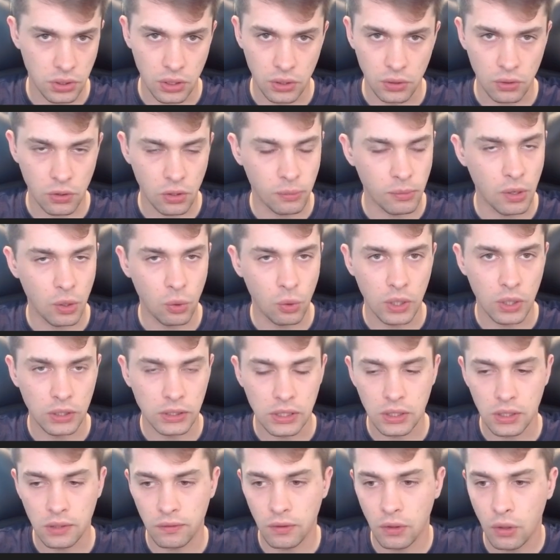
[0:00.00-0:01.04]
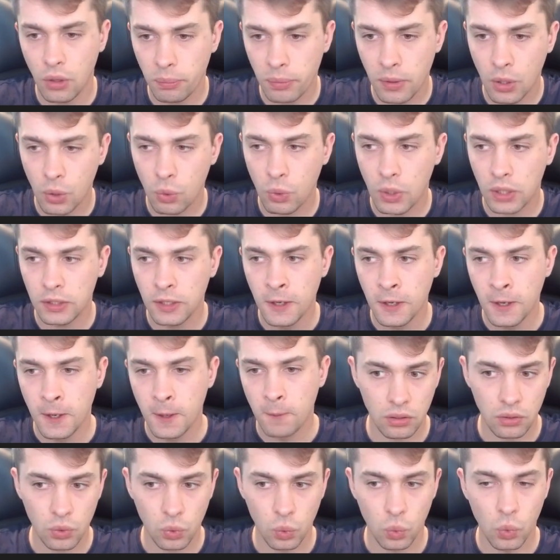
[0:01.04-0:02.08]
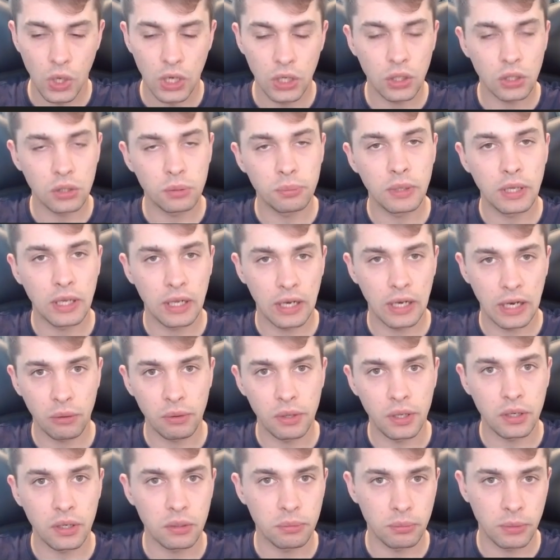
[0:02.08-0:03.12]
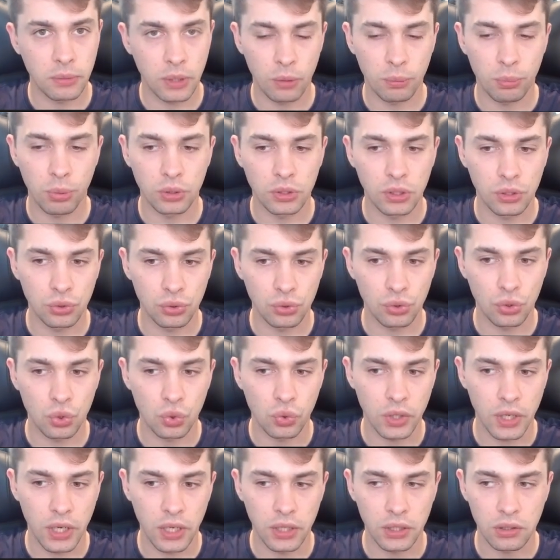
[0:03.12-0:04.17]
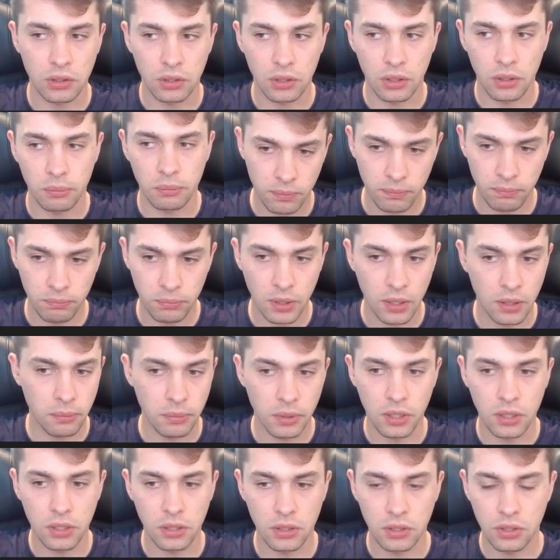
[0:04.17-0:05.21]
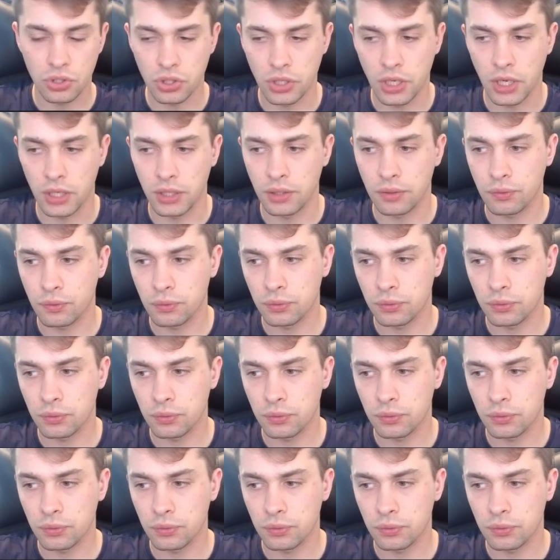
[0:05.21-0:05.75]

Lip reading: a normal one and developing one, will not be allowing my opponent to create a big initiative.